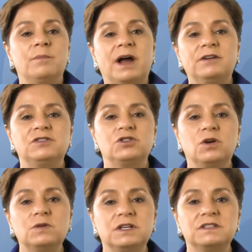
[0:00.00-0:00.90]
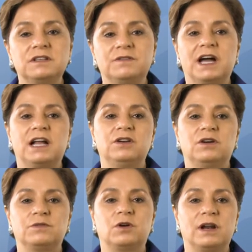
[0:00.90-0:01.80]
Paris showed us the value
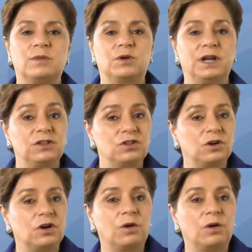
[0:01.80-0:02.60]
of collaboration,